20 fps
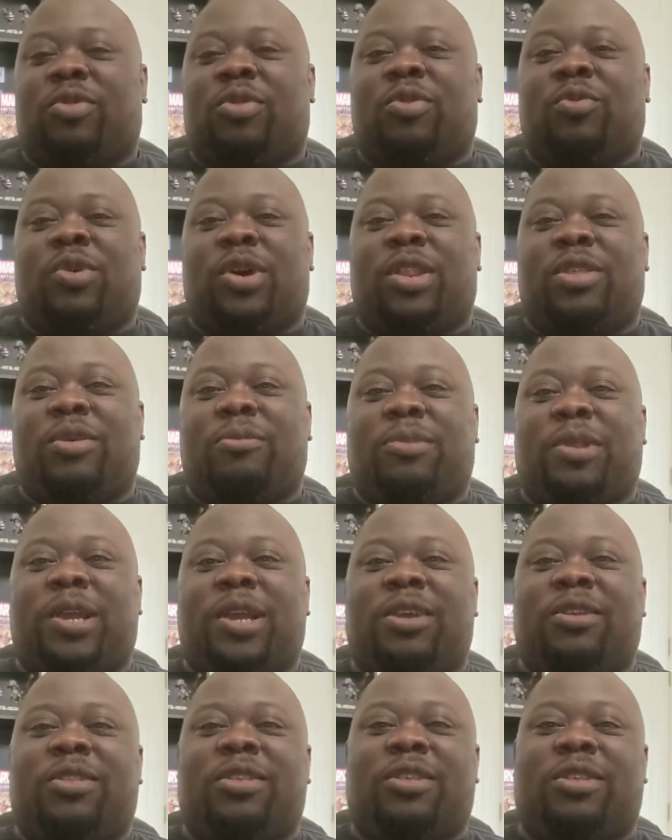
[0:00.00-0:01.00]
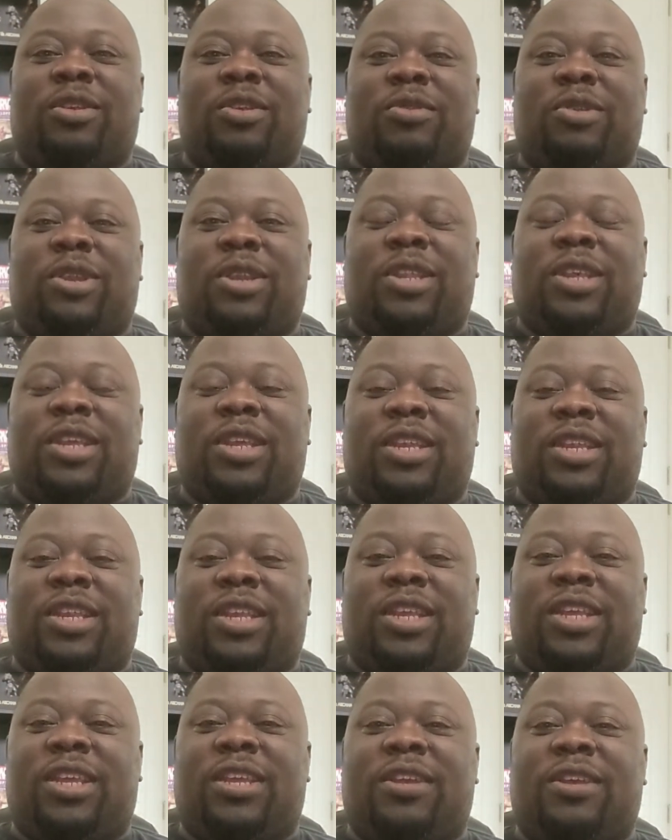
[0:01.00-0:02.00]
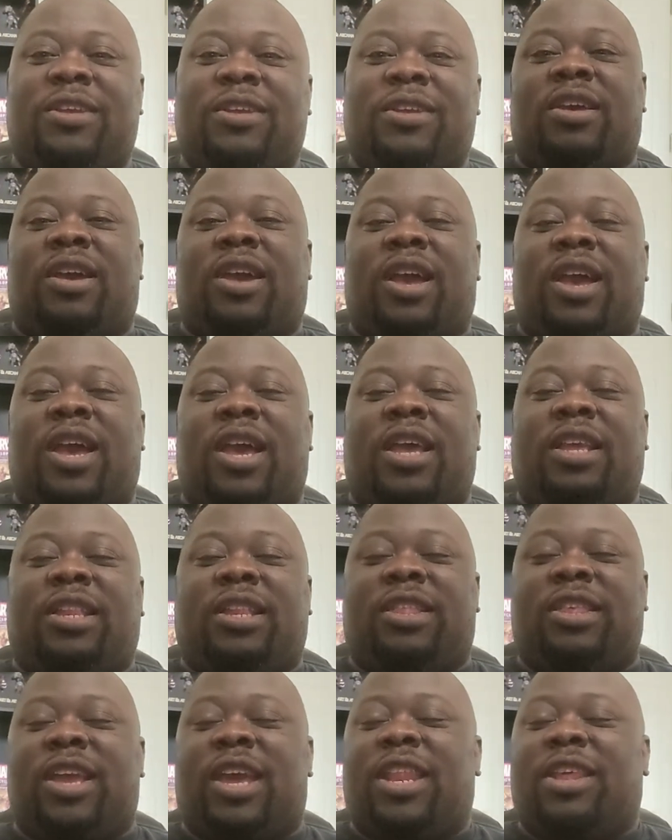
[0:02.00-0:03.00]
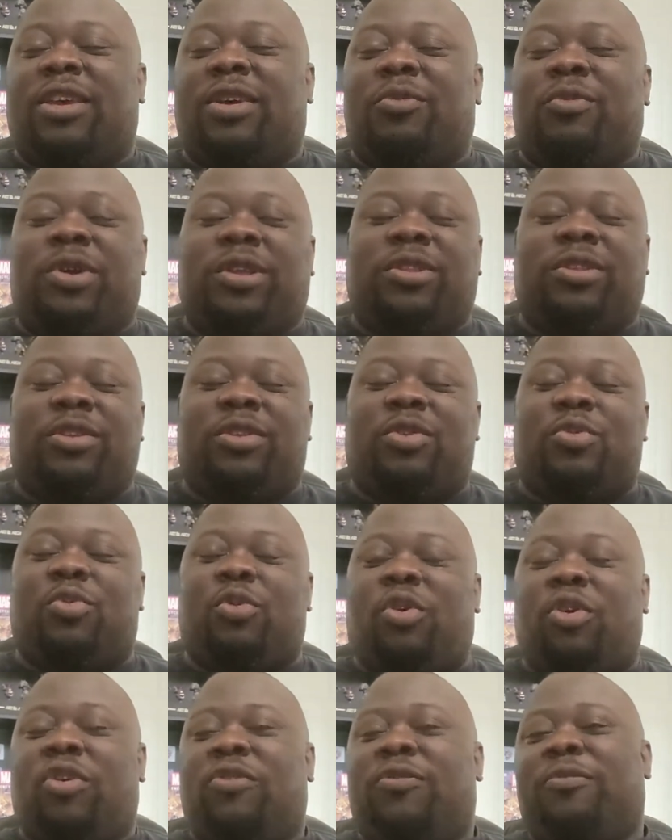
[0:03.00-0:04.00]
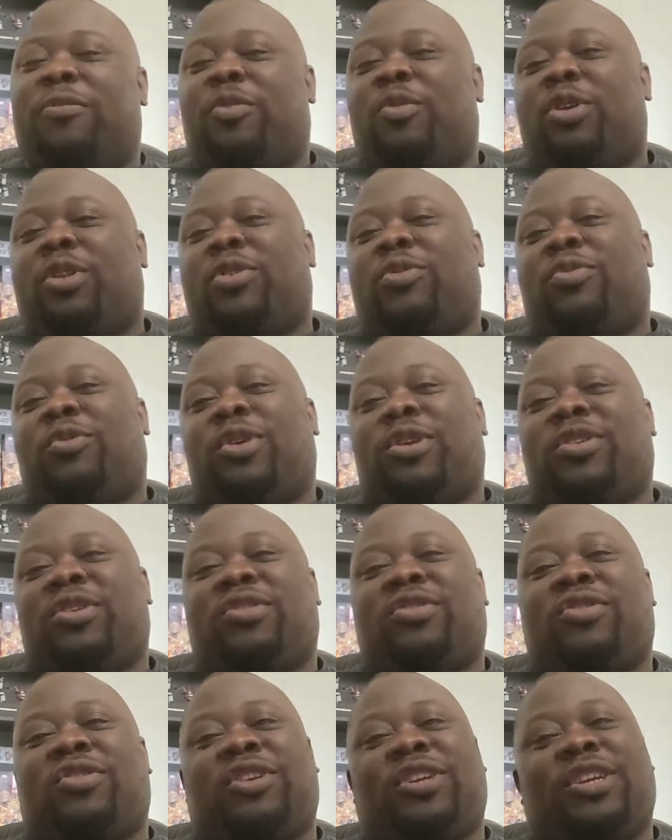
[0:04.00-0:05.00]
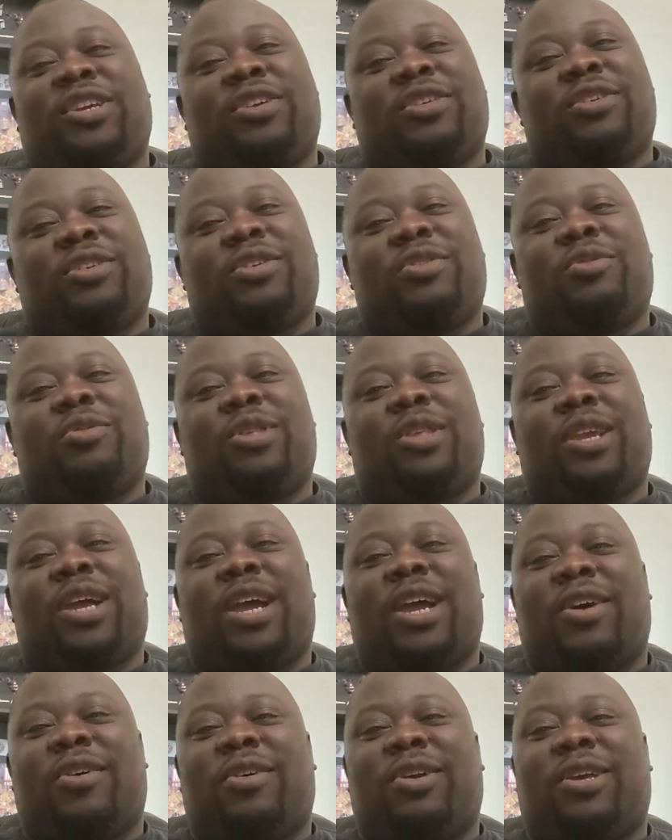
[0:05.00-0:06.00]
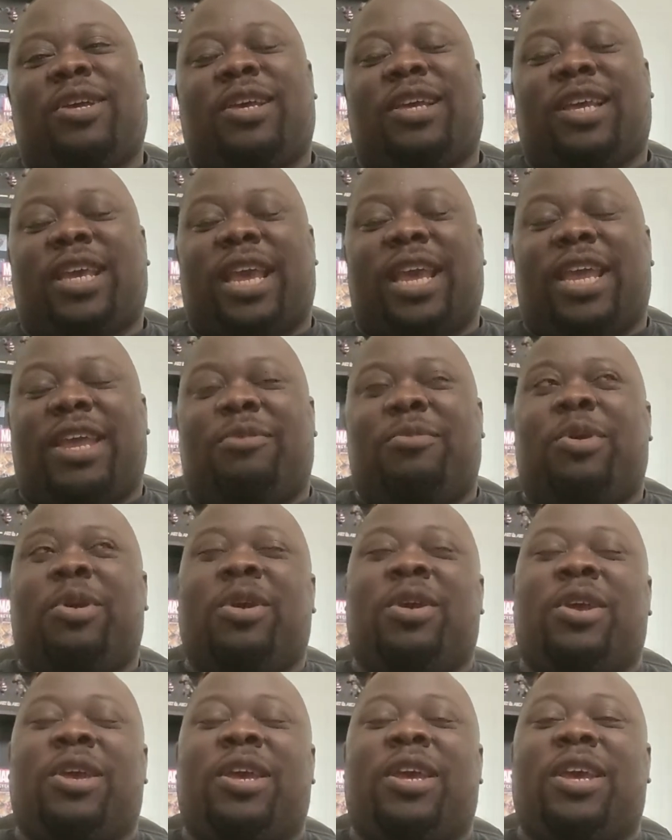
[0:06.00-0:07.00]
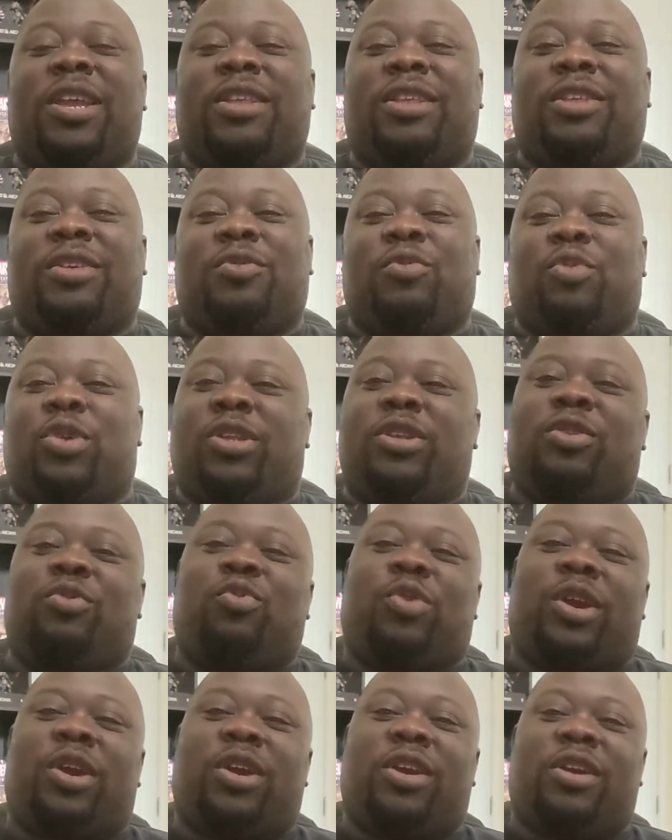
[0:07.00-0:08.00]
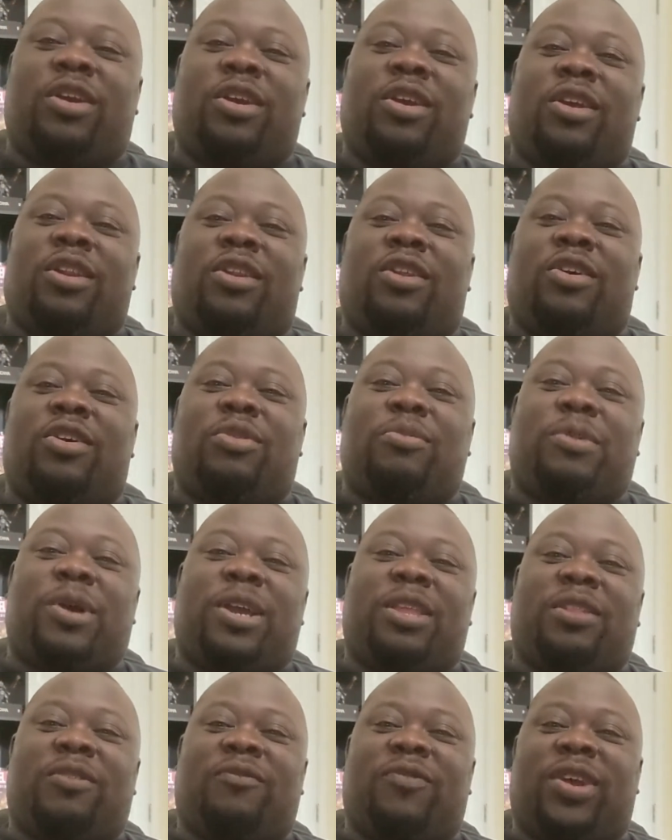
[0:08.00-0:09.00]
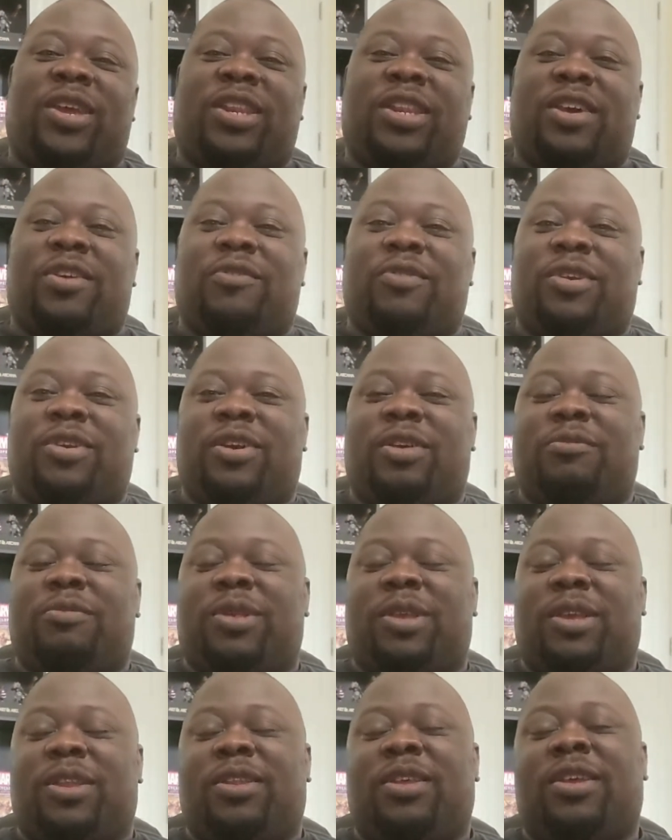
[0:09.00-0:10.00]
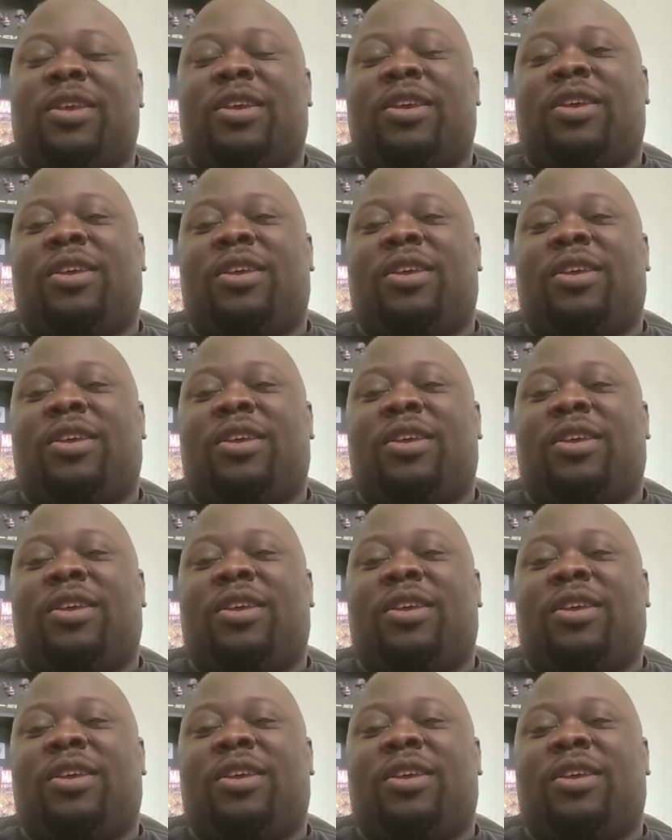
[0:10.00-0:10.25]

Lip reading: One of the players is new to D&D. I decided I want to swerve more towards a traditional style game, which is where Lost Minds of Phandelver comes in.